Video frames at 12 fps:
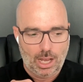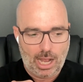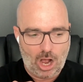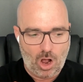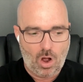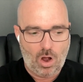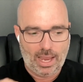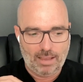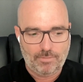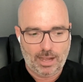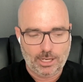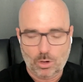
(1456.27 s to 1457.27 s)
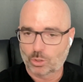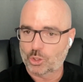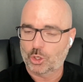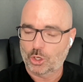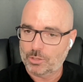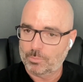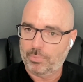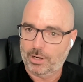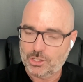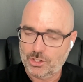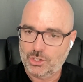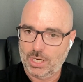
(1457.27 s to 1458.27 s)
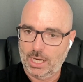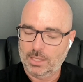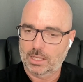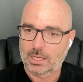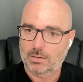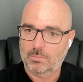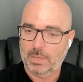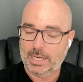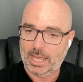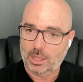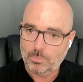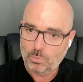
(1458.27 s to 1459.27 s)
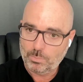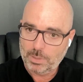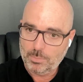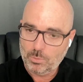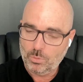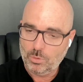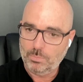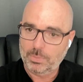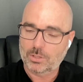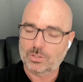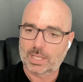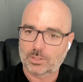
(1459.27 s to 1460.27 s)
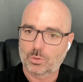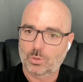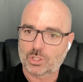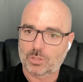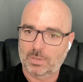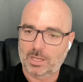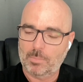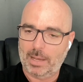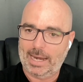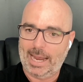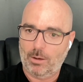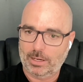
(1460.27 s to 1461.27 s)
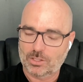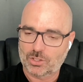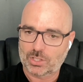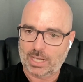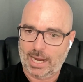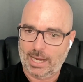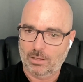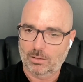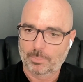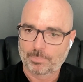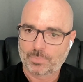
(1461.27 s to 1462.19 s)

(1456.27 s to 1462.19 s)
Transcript: a higher value on search impression share than many other people would, because that talks to me about how I can scale.